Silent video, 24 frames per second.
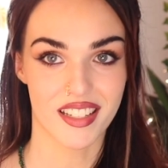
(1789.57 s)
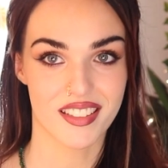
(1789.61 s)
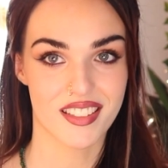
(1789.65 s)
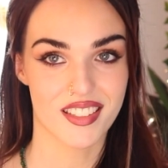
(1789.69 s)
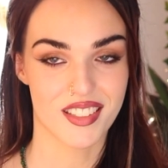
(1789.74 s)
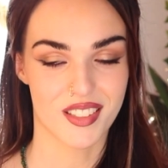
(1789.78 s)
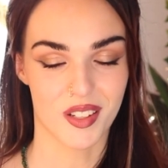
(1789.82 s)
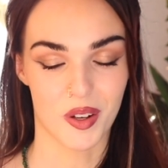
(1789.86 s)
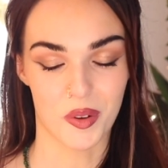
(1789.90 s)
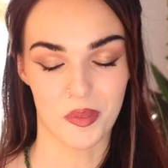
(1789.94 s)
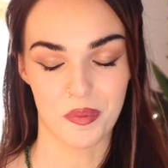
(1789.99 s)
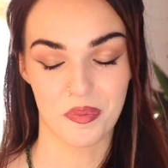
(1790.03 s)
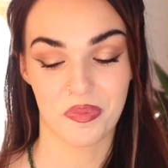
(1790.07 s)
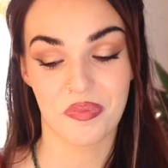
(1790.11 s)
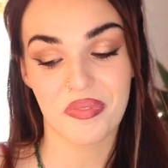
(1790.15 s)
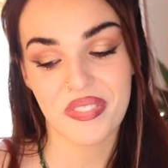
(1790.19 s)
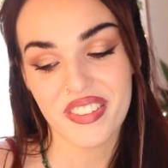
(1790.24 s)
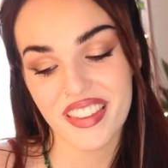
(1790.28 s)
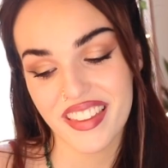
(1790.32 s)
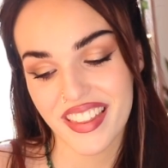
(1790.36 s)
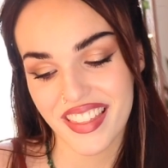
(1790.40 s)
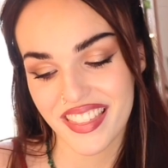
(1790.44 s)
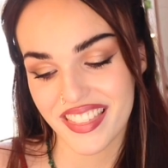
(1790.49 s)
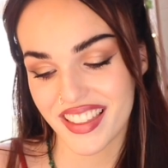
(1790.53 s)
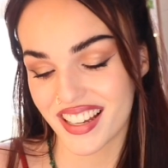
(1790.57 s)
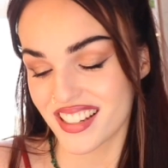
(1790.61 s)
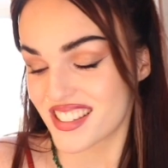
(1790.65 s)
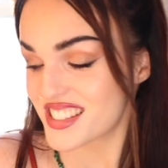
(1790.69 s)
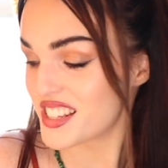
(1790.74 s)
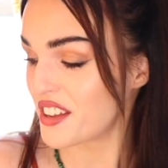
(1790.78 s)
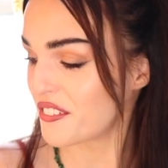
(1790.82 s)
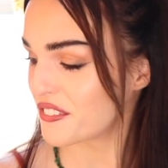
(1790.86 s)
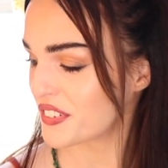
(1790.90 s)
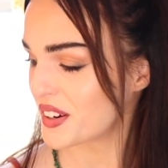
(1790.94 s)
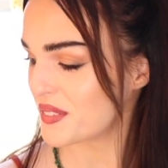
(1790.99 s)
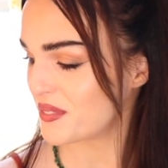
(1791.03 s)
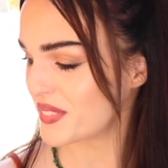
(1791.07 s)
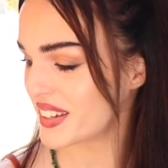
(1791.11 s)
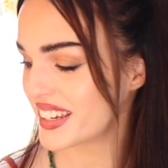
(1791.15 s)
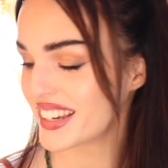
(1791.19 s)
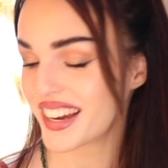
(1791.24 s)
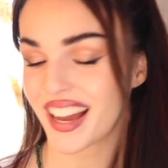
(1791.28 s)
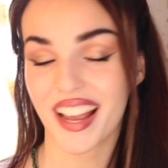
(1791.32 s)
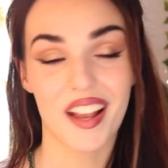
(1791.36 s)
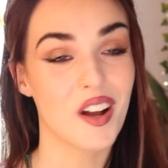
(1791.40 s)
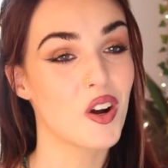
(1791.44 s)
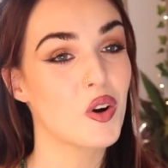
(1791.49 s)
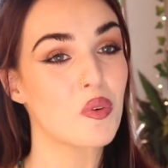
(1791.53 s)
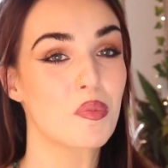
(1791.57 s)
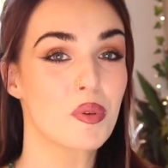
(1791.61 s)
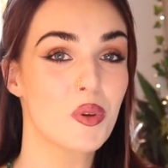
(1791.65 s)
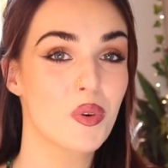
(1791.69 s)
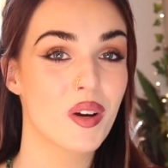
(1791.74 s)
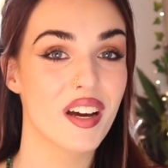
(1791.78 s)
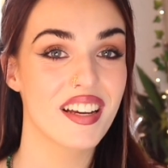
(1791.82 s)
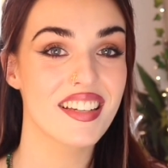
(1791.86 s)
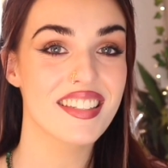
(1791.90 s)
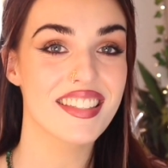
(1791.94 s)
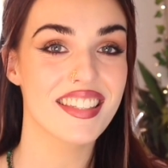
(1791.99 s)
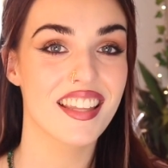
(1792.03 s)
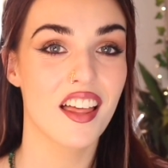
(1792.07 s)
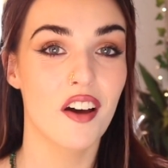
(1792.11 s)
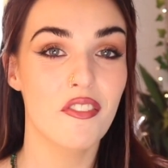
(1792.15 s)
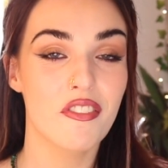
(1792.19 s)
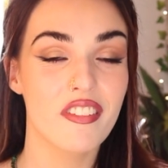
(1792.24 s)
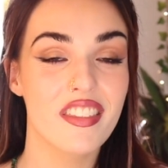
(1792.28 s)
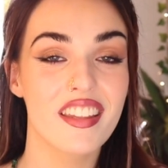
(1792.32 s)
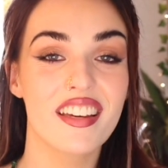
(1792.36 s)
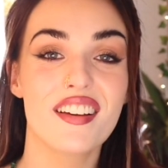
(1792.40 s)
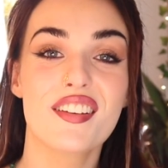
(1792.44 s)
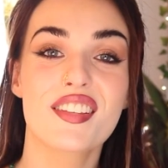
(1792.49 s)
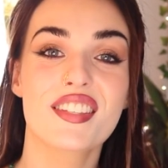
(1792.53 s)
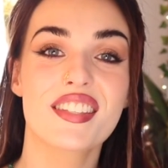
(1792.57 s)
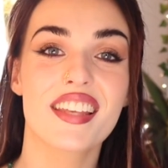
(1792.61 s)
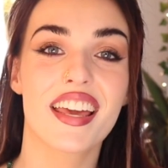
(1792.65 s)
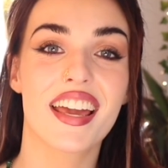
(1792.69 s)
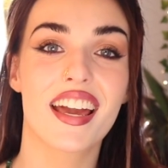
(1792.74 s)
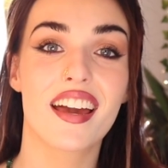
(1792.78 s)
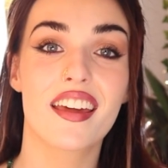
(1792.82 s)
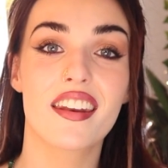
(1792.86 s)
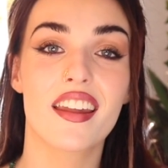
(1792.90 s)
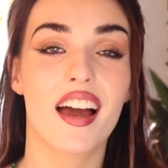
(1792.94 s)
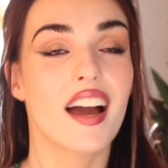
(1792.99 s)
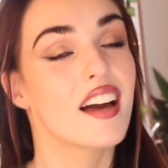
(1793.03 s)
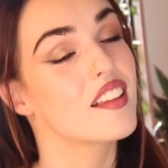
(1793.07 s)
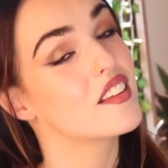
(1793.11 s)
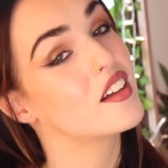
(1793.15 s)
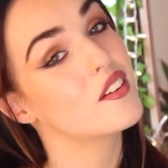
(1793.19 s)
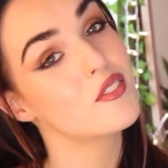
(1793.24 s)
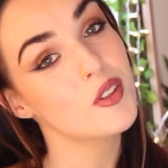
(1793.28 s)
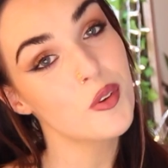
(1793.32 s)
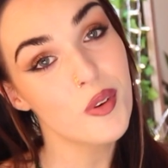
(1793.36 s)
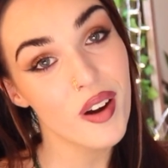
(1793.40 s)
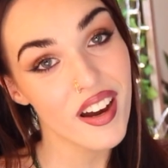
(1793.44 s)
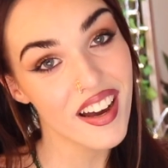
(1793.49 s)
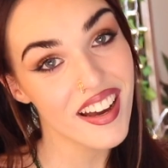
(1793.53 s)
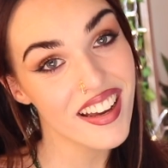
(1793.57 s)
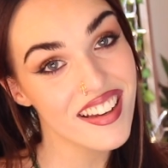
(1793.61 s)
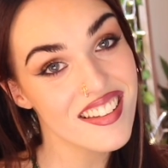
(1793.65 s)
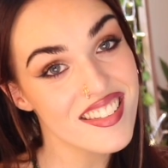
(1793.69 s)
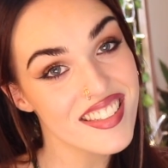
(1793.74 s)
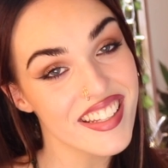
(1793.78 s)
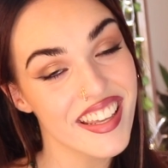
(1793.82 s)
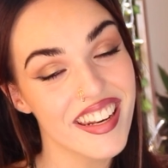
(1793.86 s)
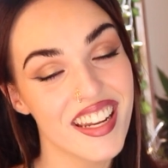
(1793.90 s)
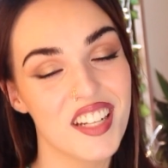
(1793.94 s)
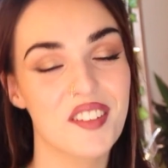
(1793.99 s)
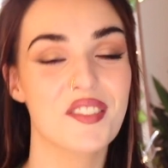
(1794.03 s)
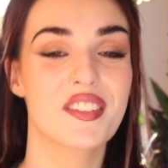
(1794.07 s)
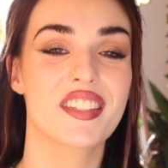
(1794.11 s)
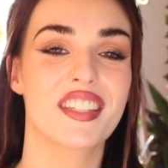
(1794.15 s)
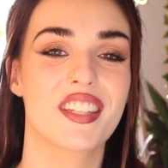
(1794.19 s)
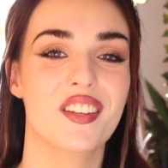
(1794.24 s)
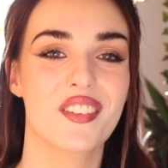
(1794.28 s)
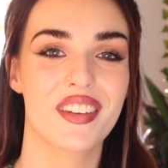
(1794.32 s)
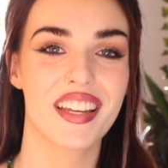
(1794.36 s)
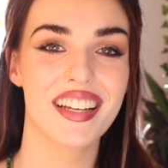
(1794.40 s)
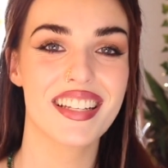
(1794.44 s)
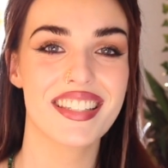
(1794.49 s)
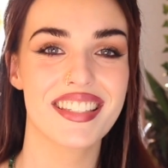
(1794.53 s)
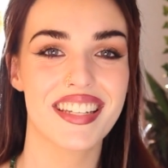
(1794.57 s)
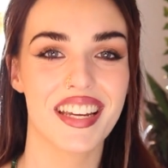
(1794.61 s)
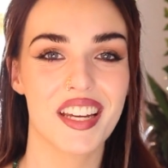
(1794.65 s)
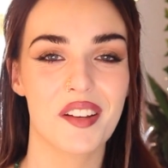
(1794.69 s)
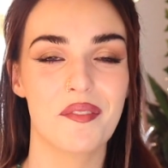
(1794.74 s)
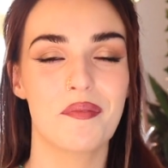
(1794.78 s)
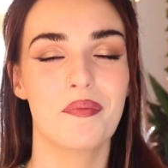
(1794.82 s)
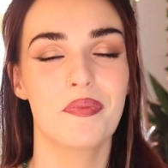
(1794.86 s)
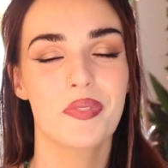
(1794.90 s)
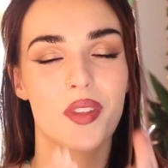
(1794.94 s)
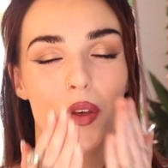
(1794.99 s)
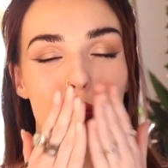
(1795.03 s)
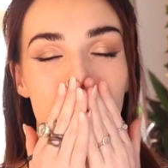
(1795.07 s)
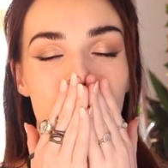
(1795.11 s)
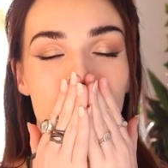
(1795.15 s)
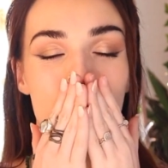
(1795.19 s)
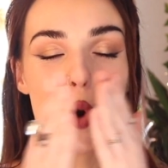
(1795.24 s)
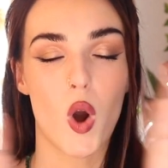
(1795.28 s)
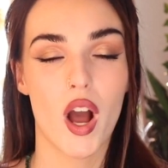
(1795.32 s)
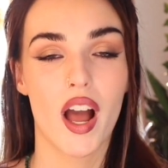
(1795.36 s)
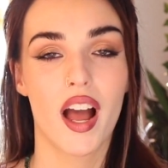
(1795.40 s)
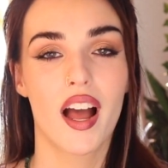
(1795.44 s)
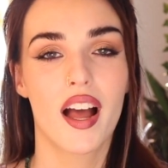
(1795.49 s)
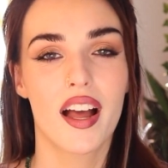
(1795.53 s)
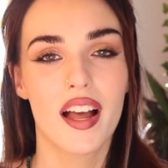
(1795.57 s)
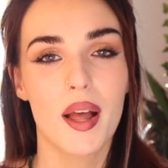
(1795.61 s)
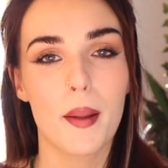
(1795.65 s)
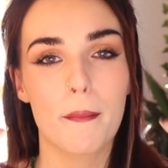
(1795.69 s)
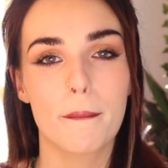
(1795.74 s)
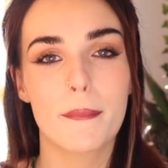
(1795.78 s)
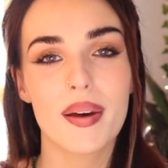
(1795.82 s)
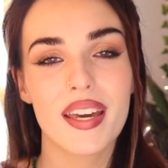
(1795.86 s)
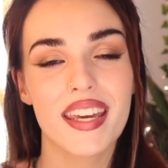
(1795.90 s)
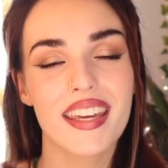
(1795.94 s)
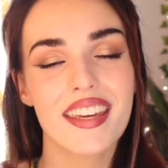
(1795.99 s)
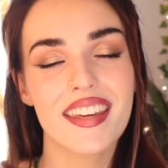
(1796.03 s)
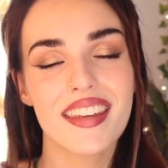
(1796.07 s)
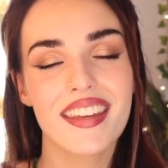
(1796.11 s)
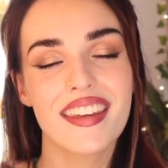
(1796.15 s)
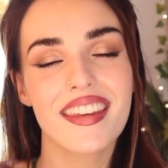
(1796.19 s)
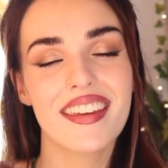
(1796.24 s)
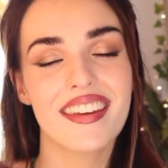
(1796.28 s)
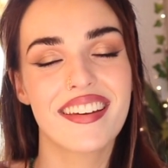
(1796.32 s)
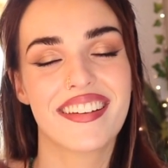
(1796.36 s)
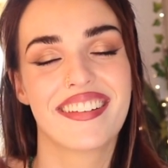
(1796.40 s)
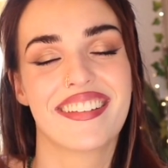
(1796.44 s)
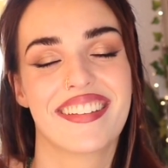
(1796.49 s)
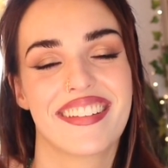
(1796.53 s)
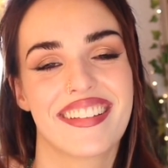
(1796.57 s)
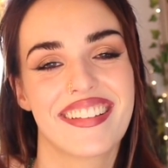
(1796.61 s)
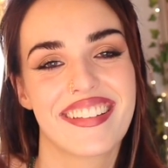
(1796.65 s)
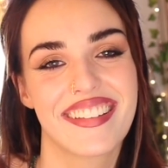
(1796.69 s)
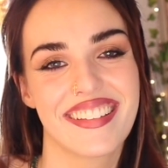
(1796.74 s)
So that's it from me. I hope you guys loved this, and I love you guys, and I will see you next time. Bye!